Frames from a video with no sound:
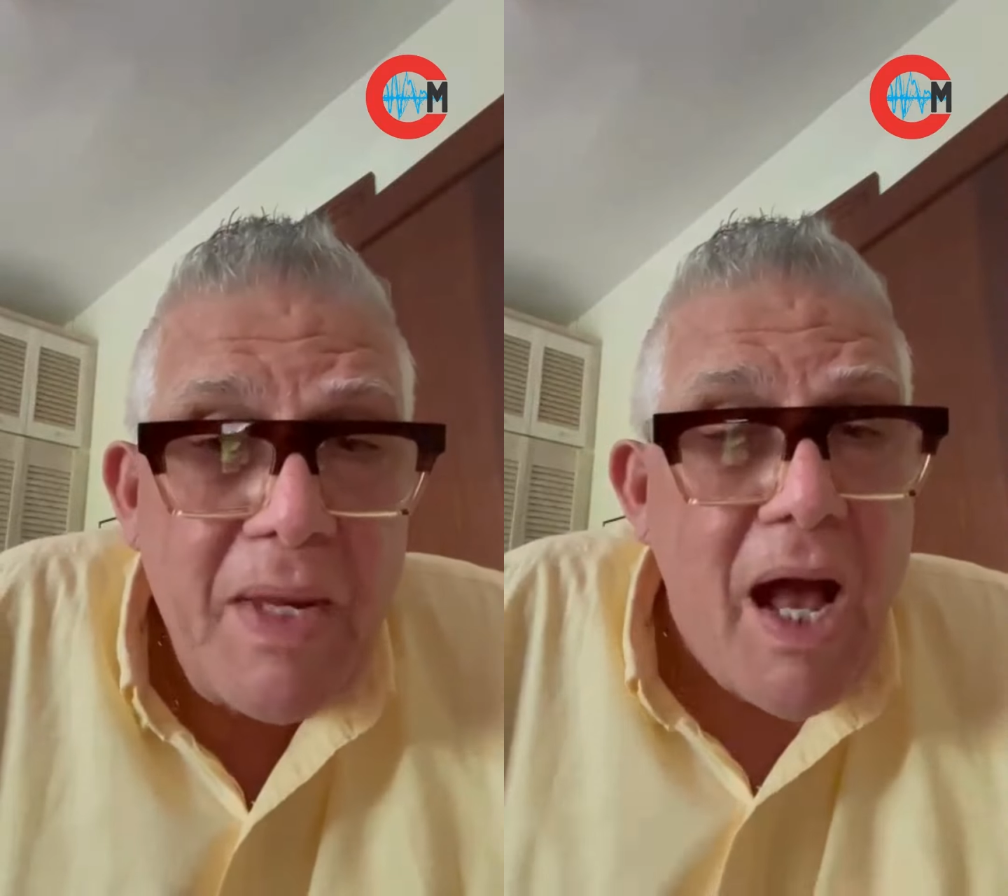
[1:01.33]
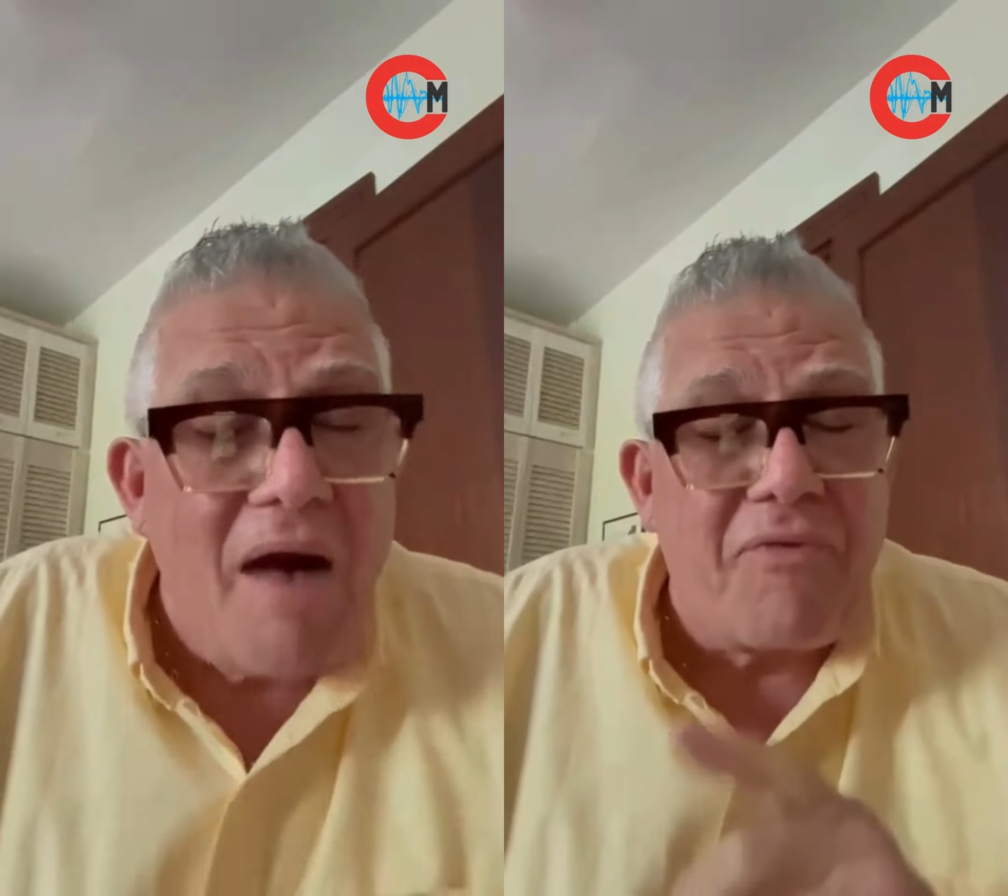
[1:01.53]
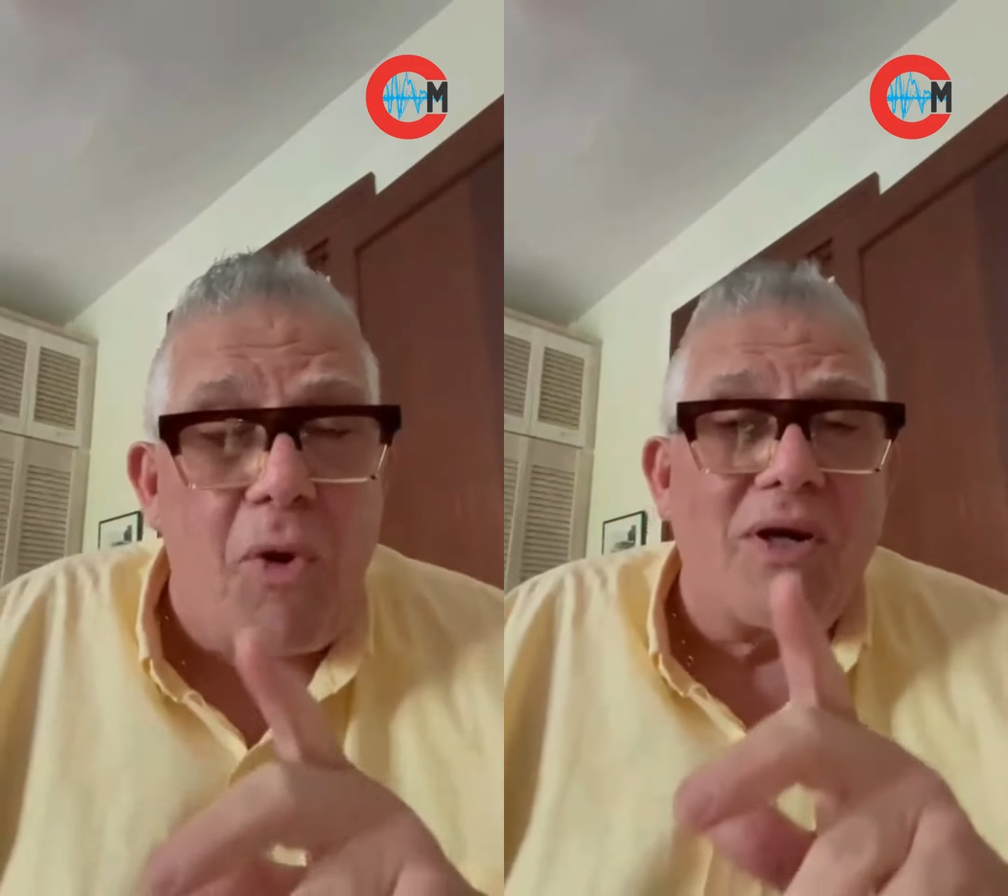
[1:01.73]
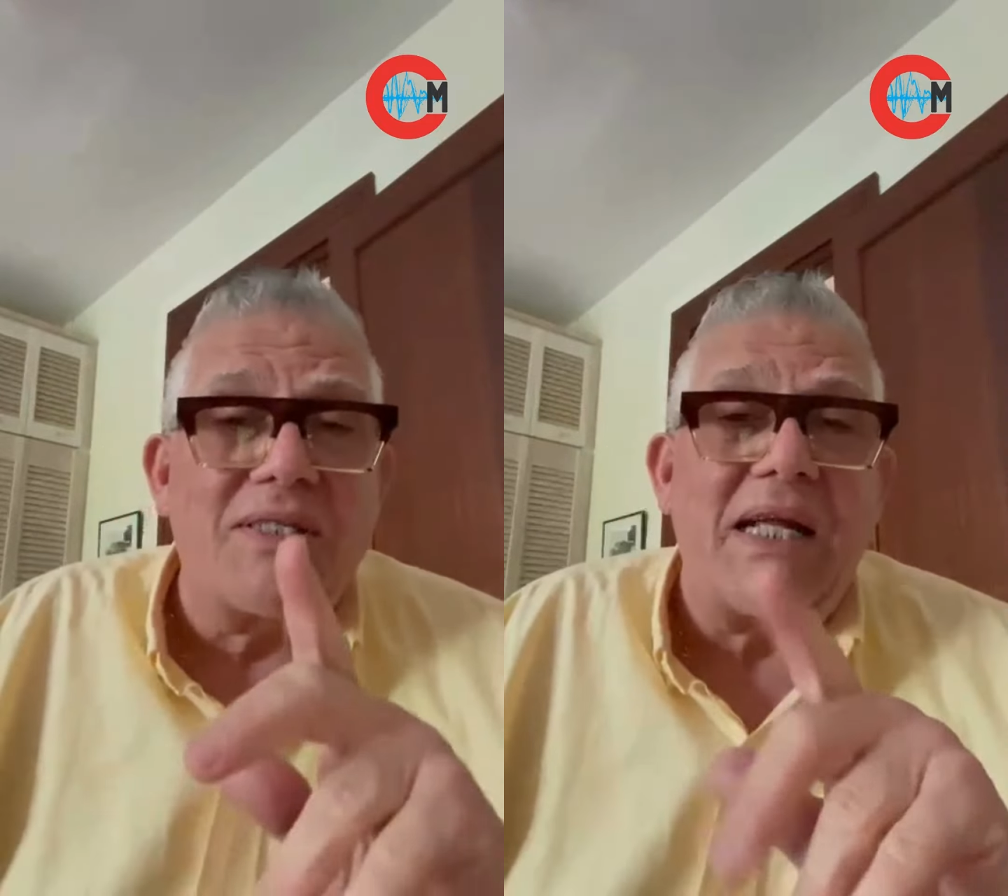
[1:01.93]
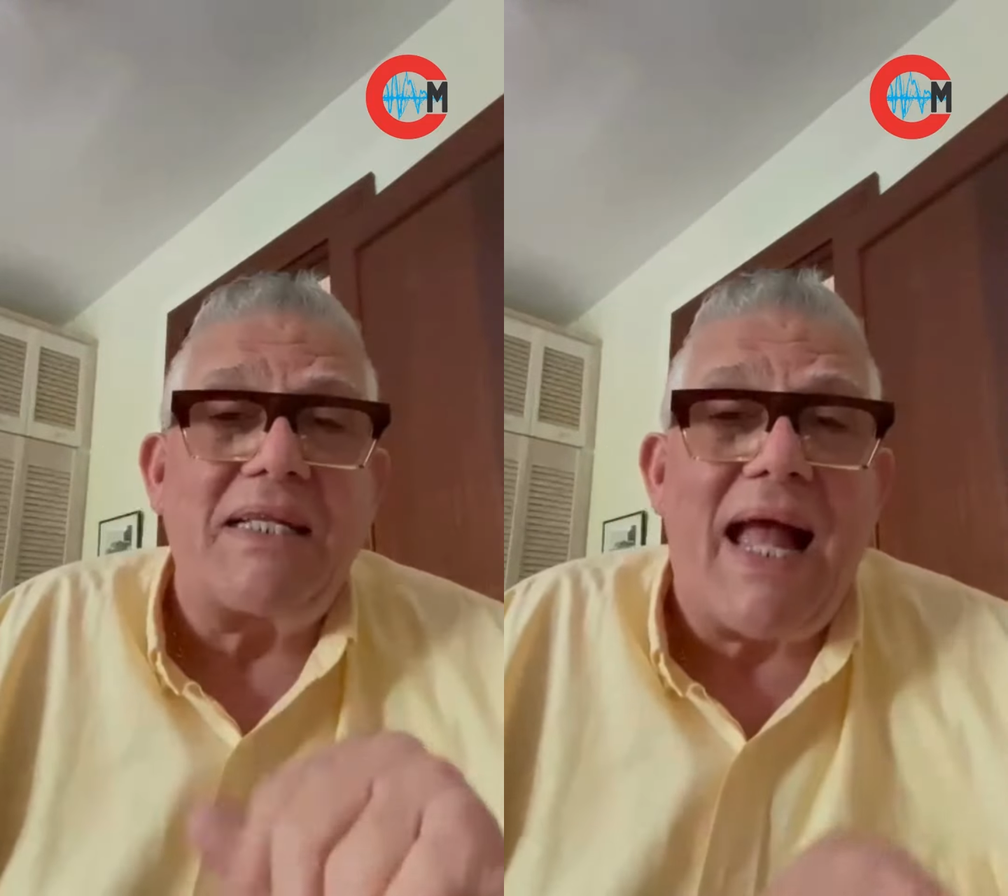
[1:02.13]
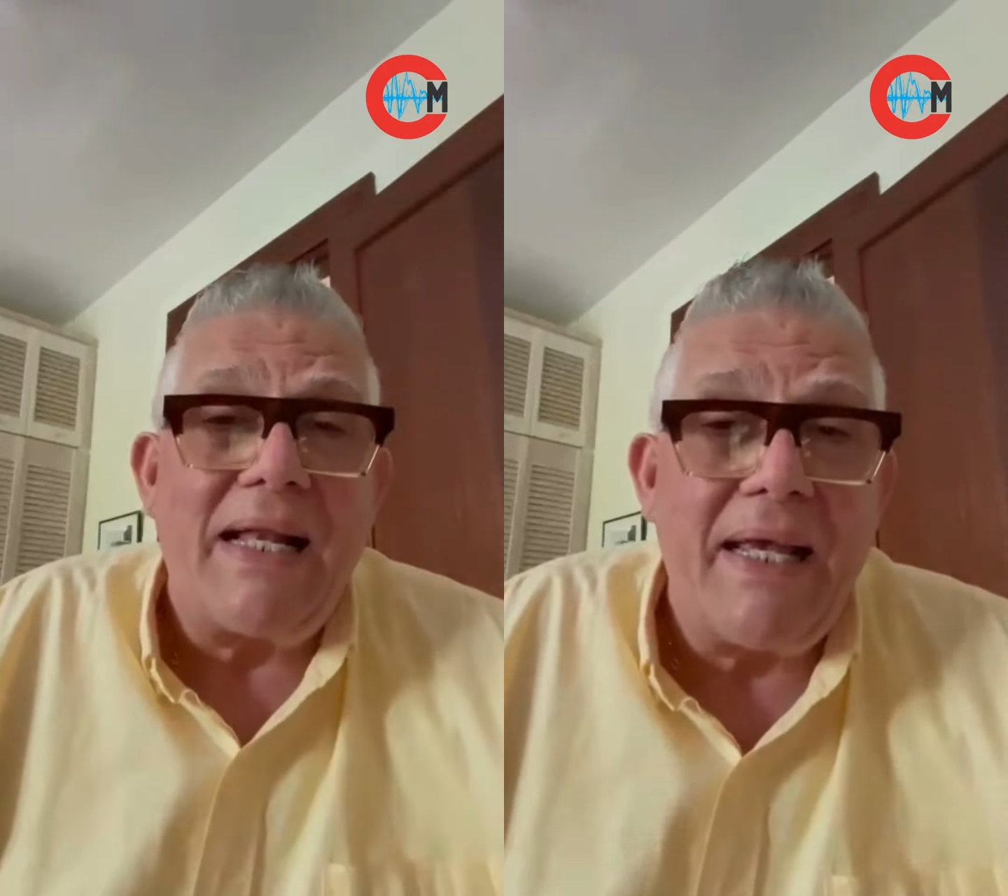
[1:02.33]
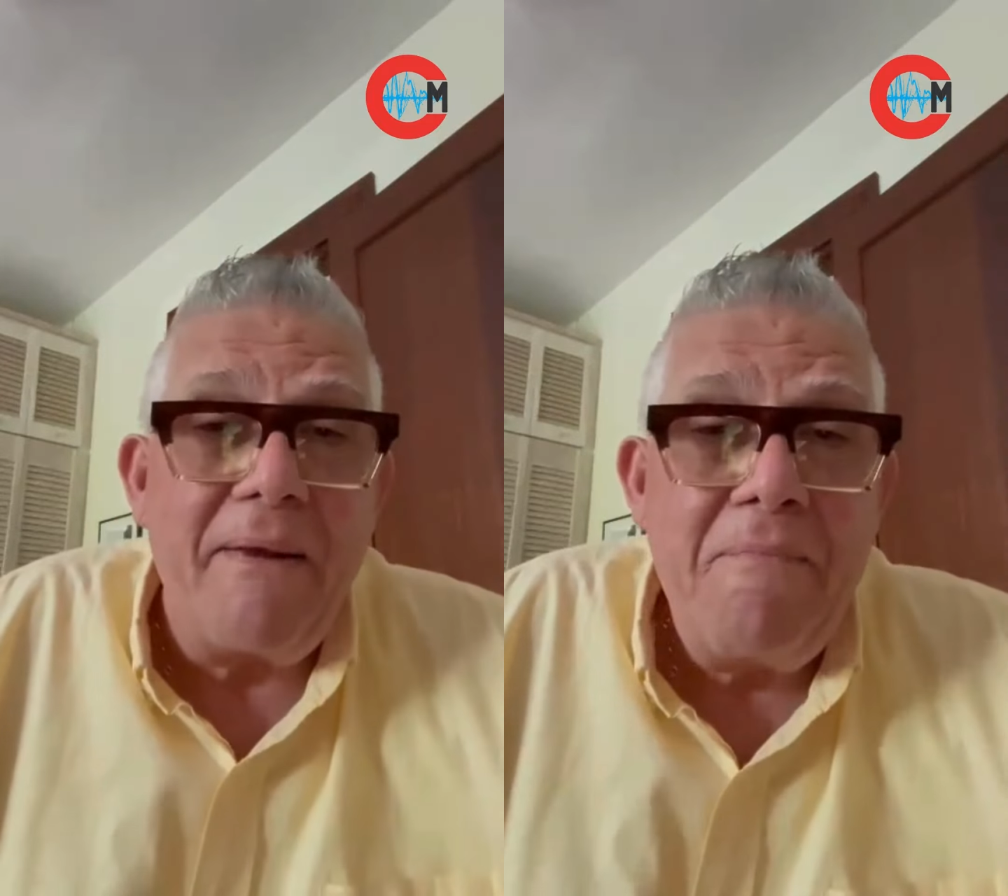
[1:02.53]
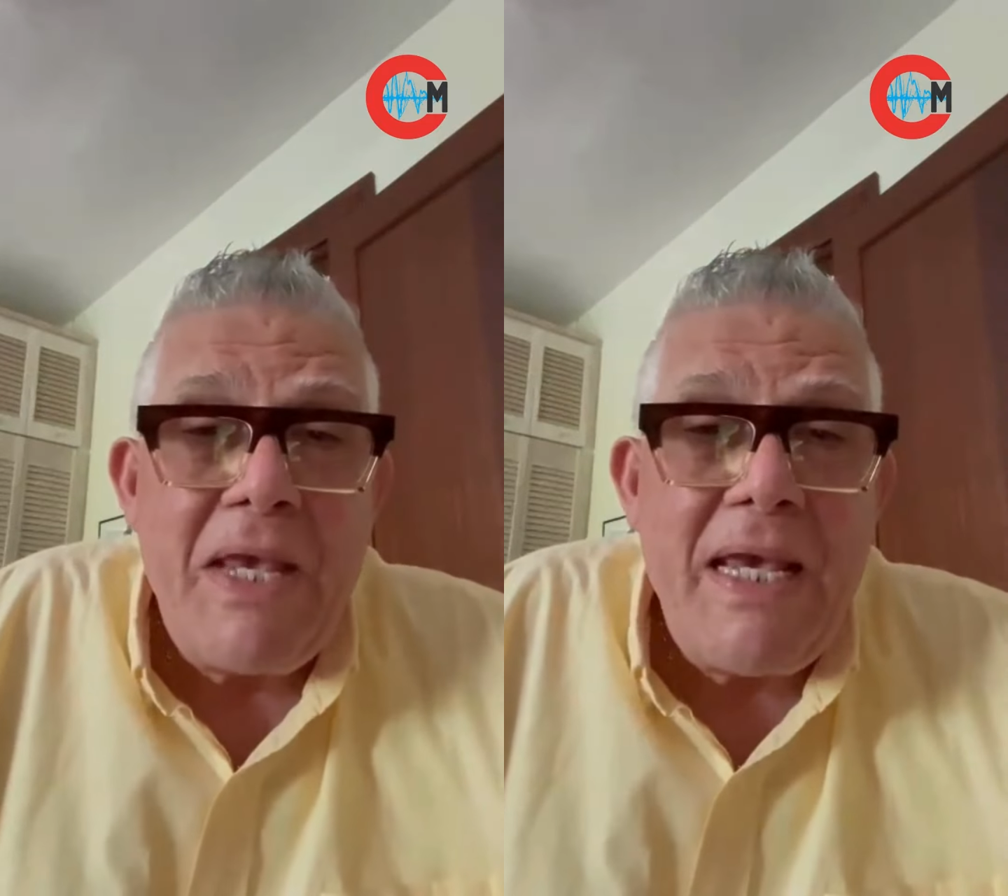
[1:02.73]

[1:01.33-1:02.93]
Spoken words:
Of course, they tell you,